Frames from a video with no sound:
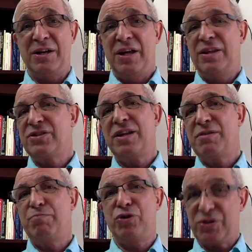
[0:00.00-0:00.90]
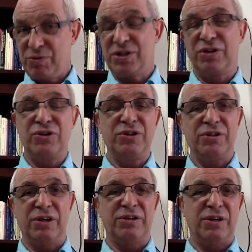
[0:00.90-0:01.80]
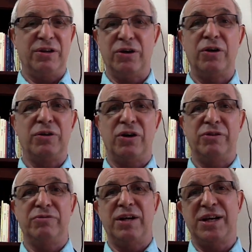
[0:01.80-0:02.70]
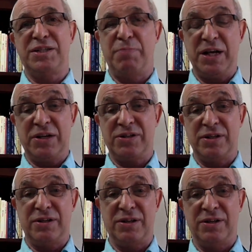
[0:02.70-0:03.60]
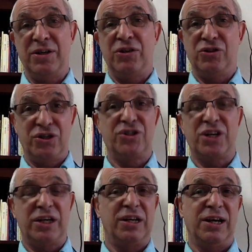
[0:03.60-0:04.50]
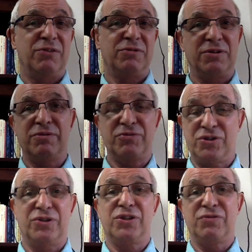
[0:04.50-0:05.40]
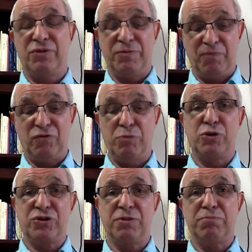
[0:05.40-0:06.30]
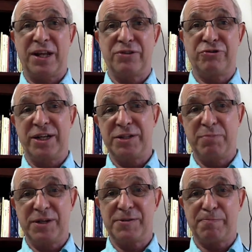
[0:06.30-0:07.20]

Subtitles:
There's other books which are good and on aspects, and you should check it out. Search for books on planetary aspects.